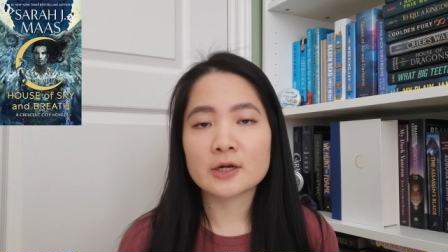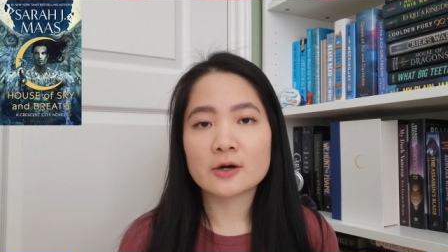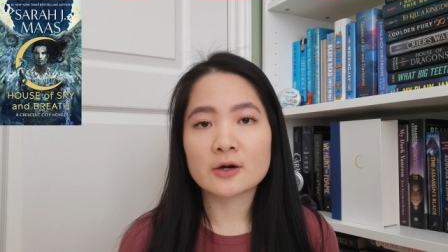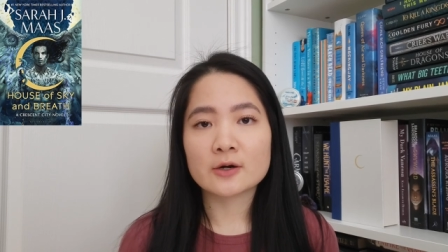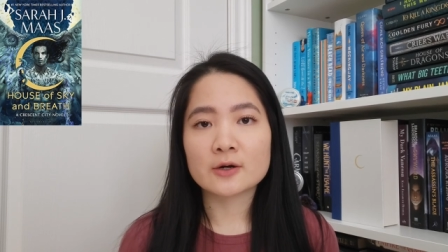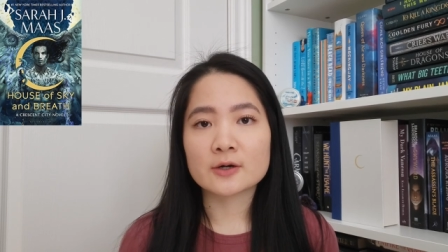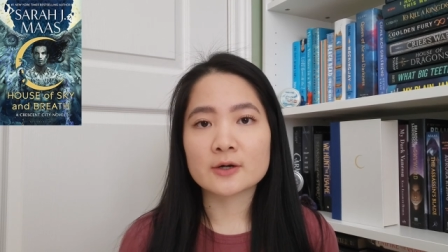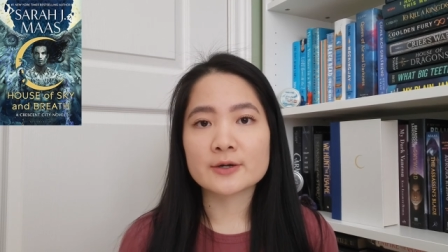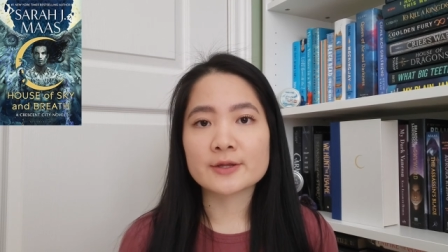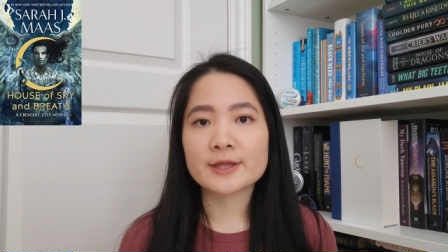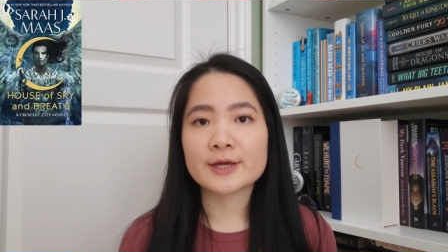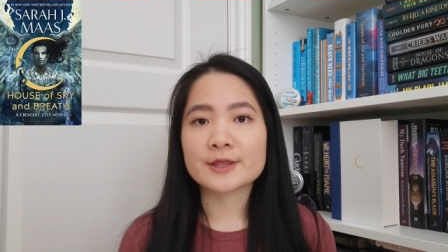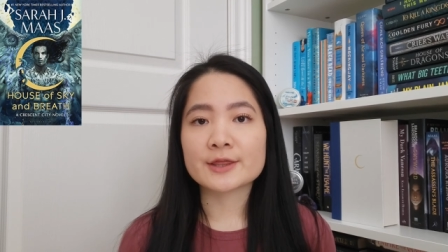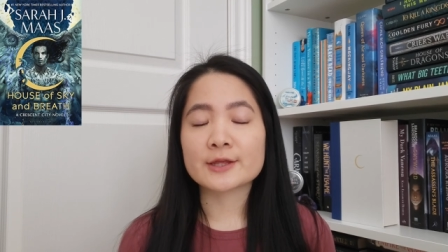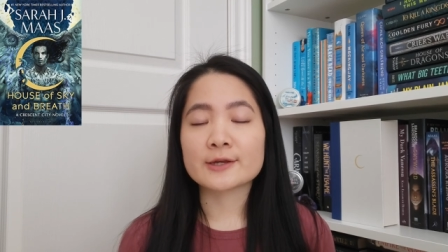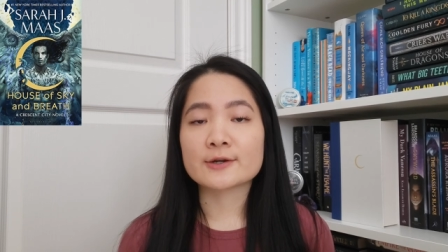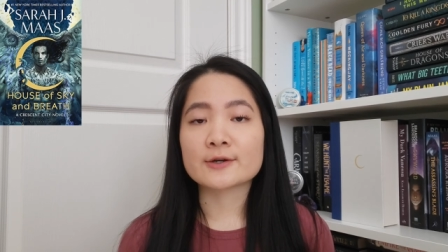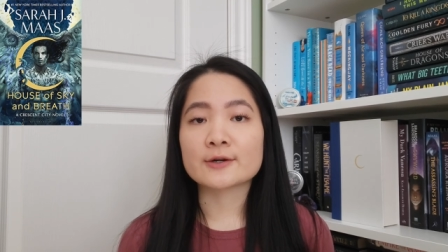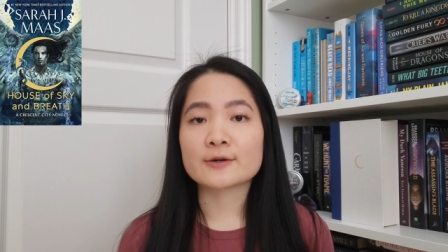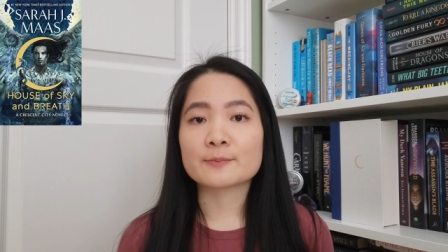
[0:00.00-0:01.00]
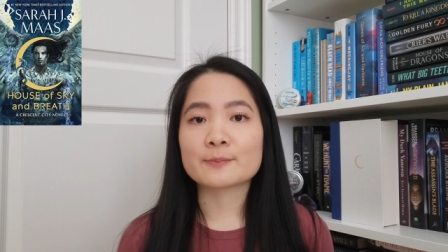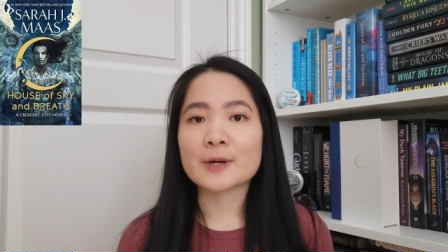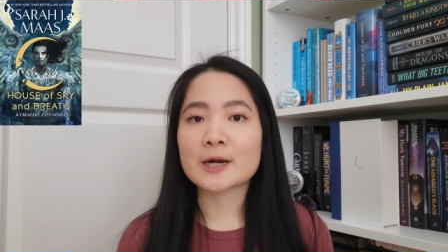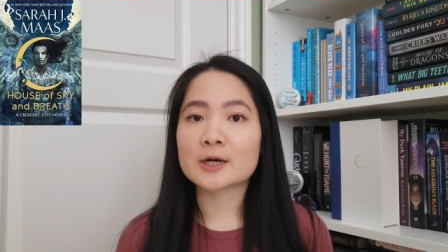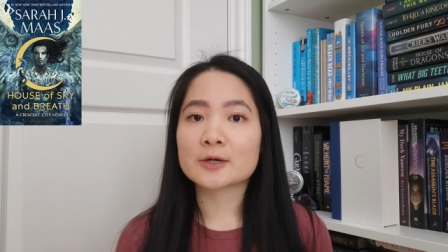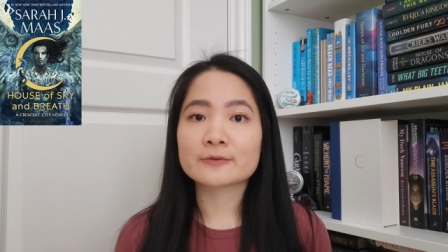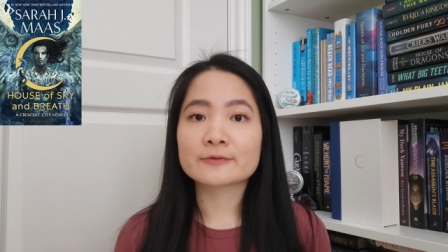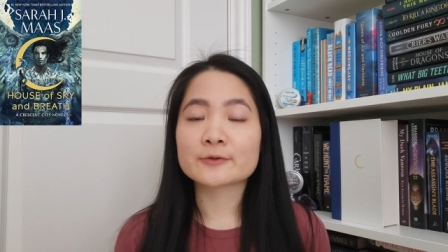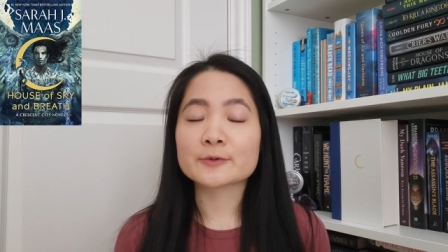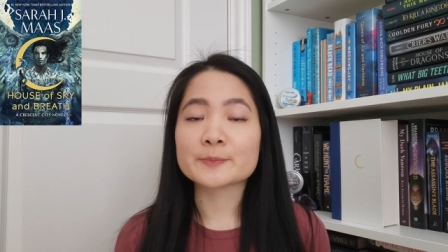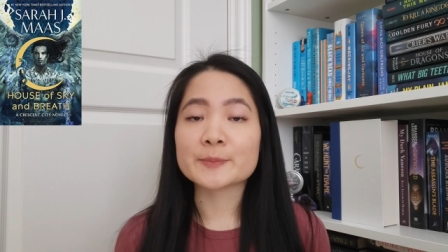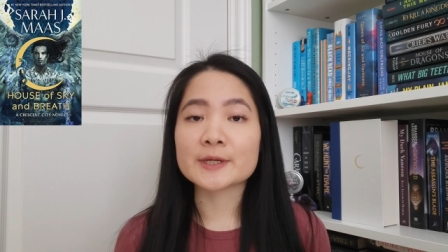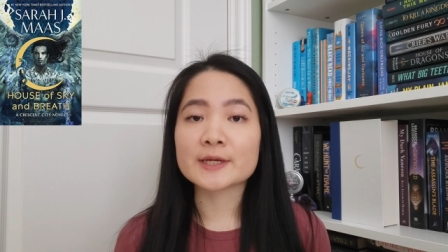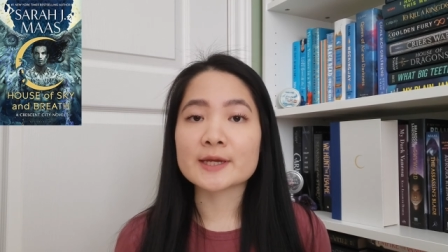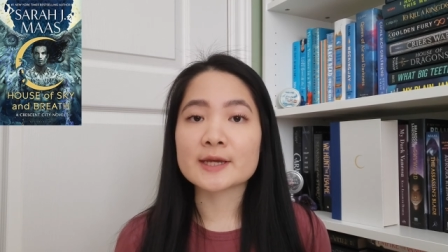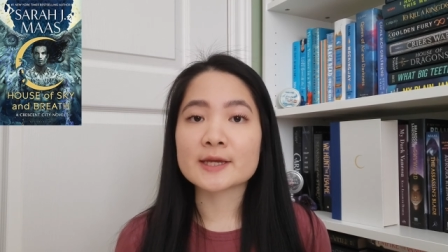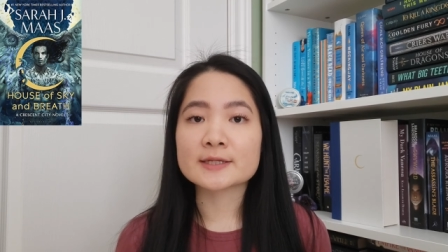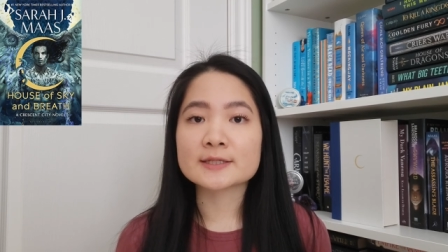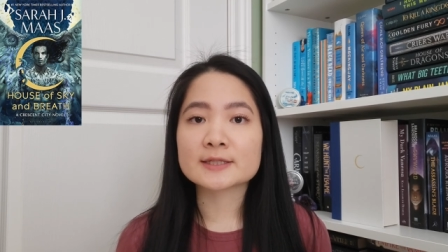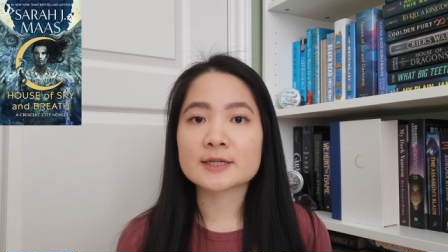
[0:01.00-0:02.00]
are that they're powerful
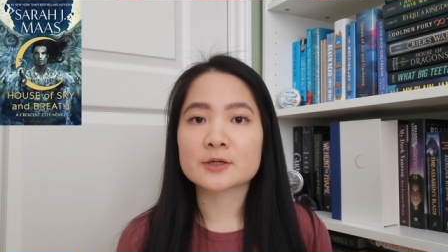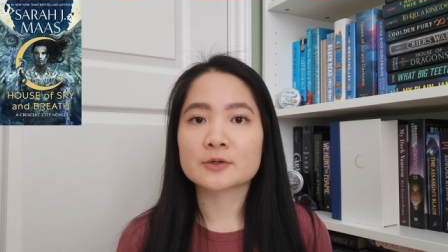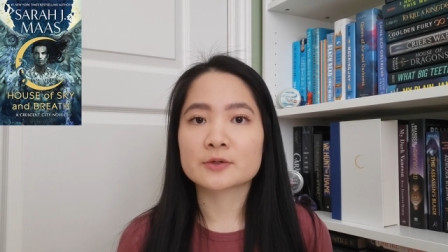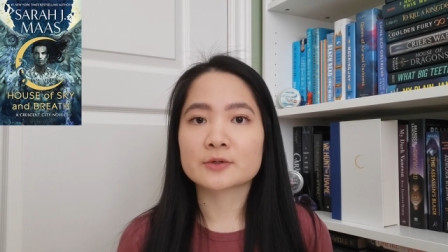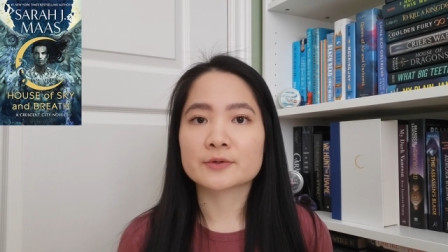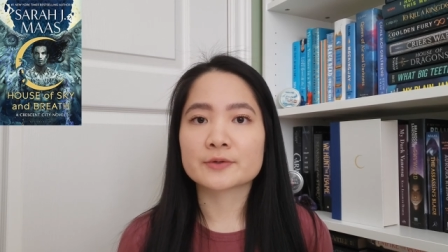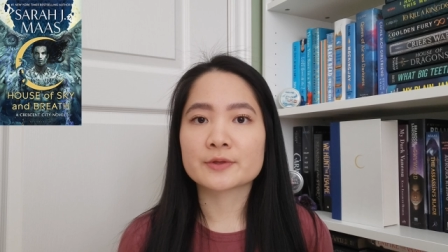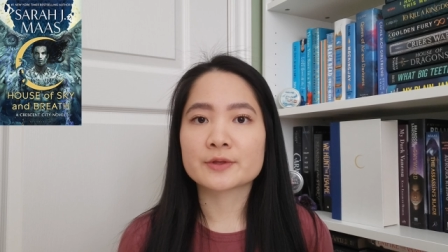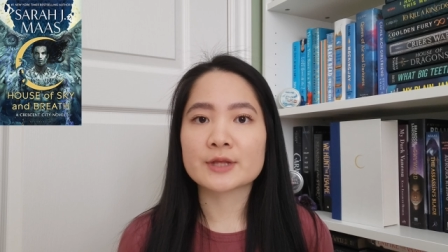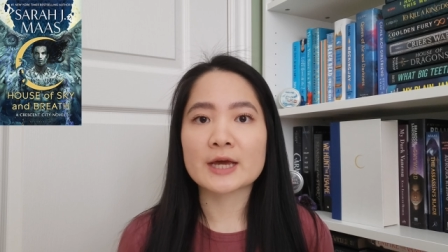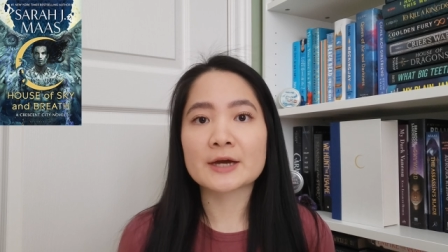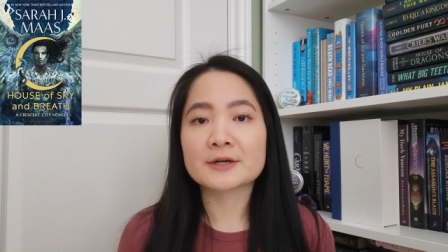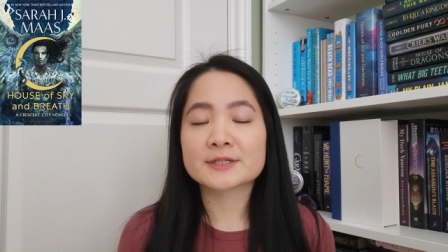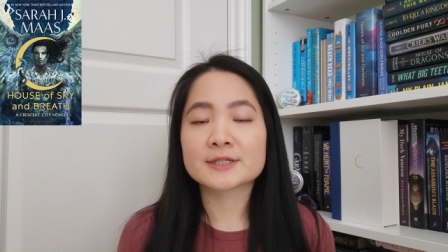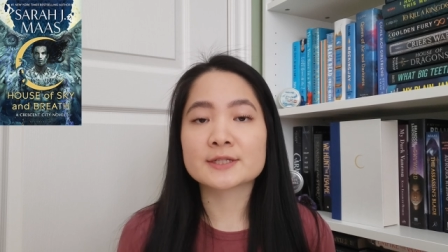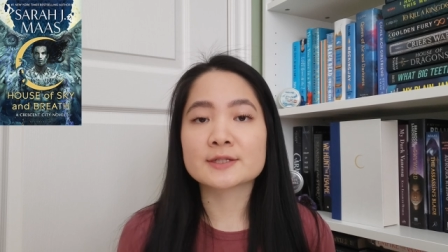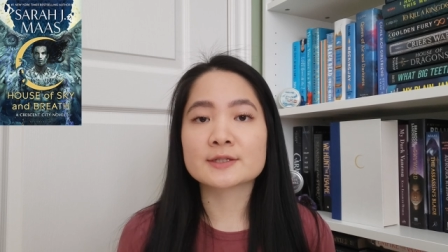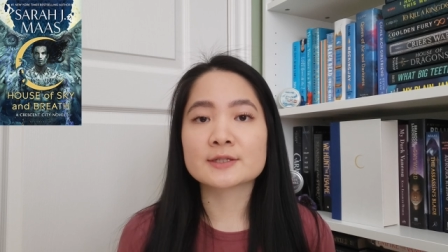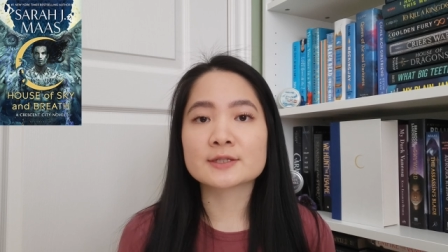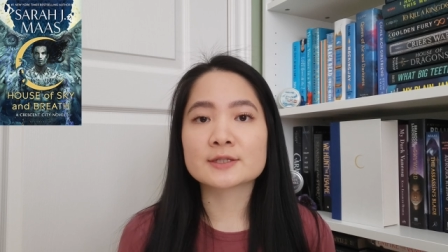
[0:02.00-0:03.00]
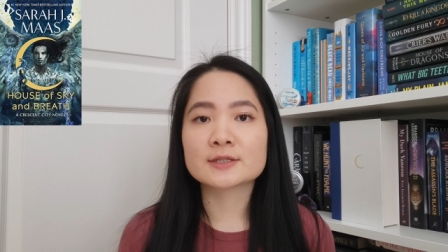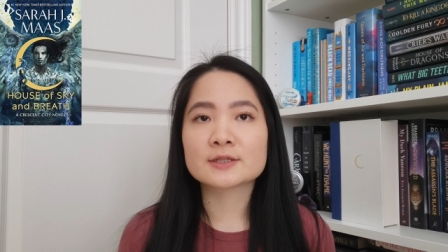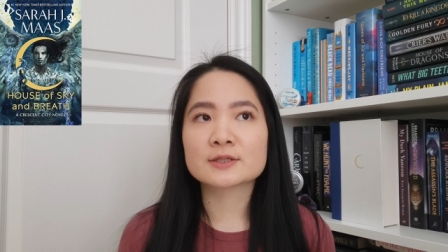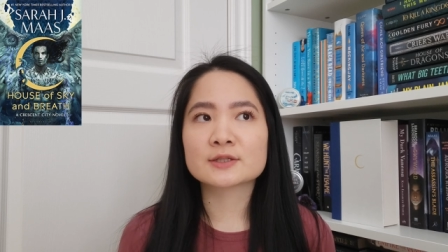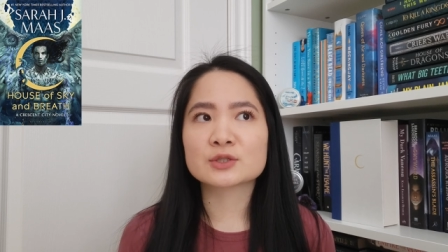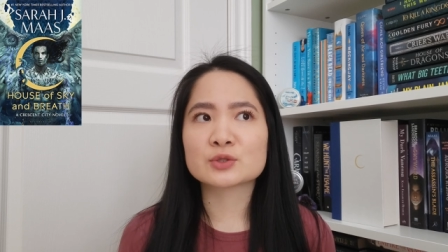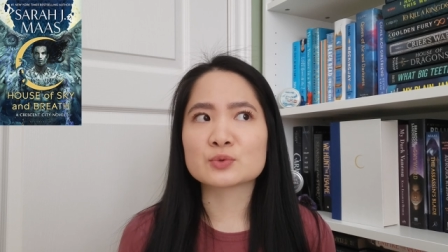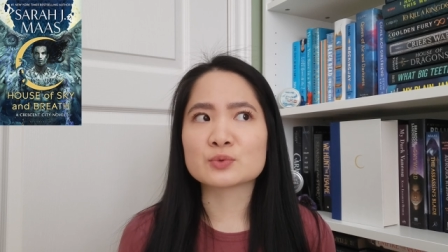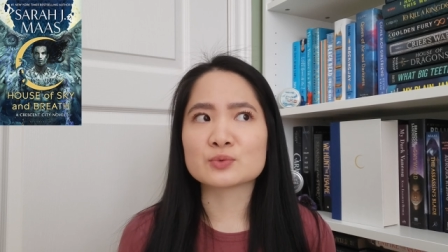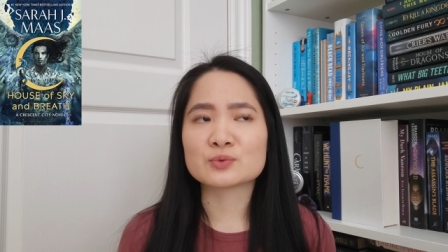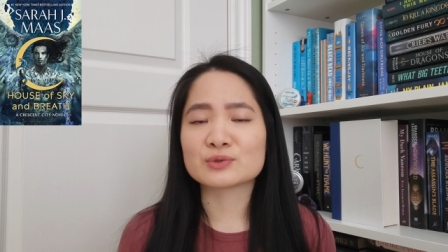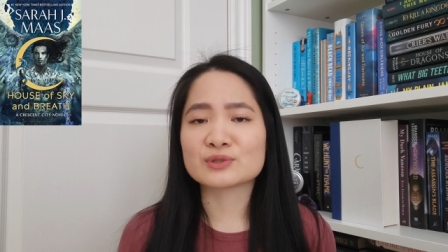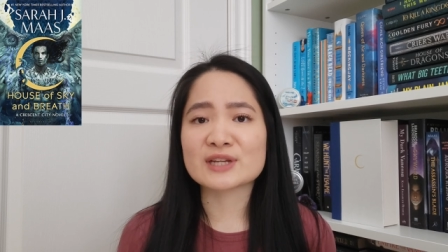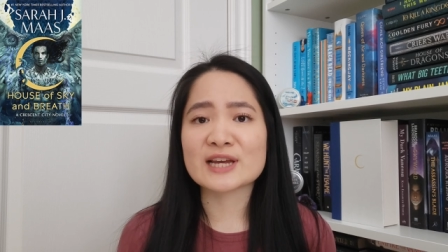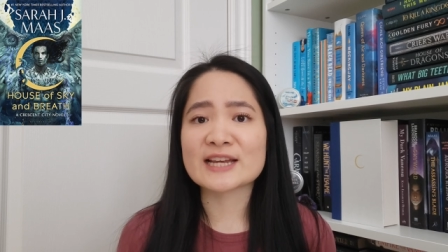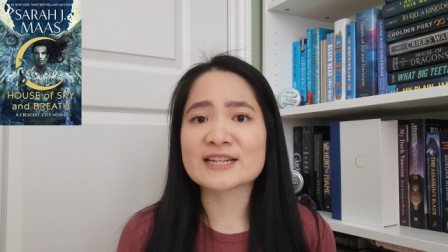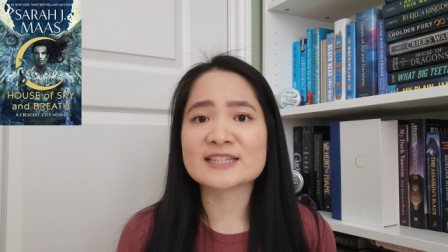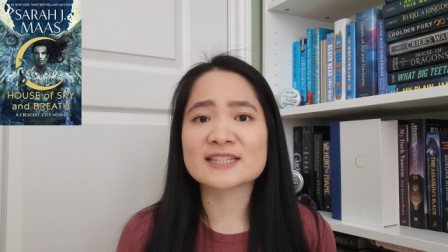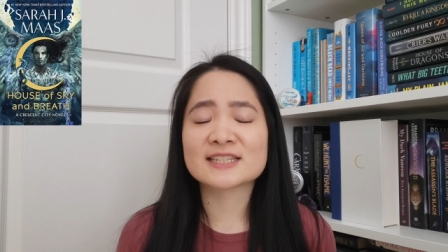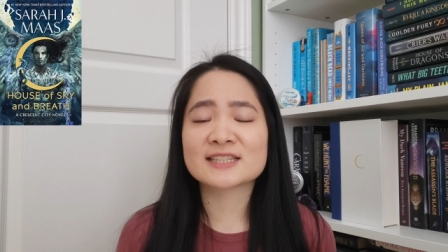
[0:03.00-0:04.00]
beings that are thousands to
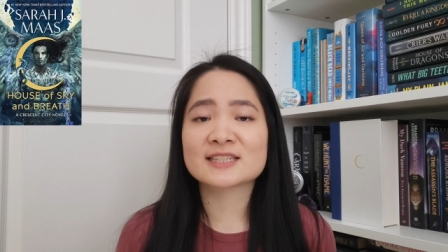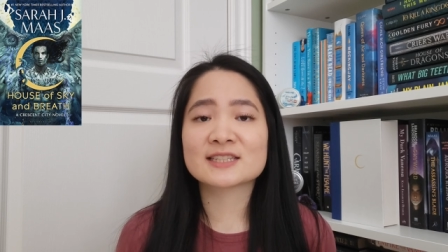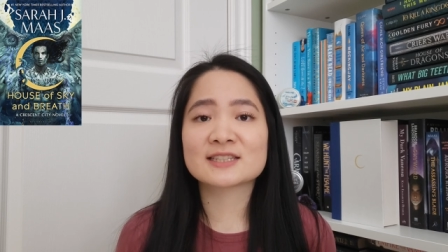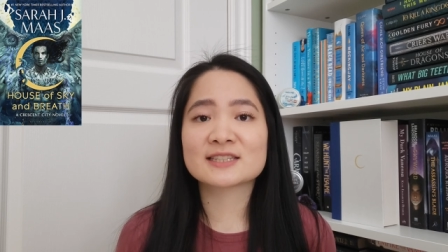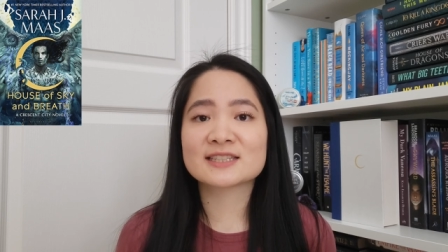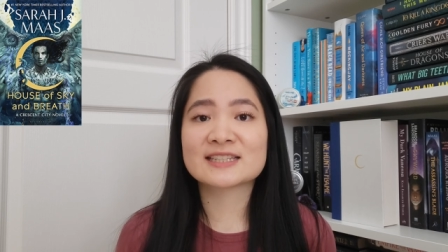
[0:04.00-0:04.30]
tens